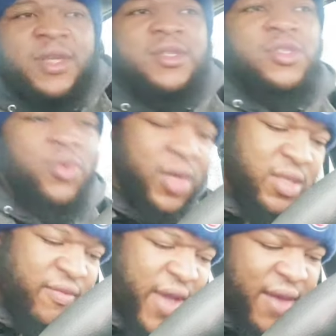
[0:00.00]
Pistons, do
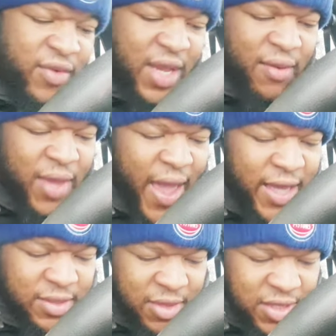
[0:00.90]
us a favor. Then we
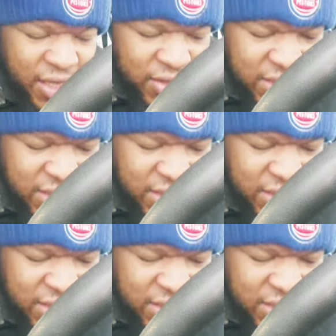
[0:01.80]
ask them to sell the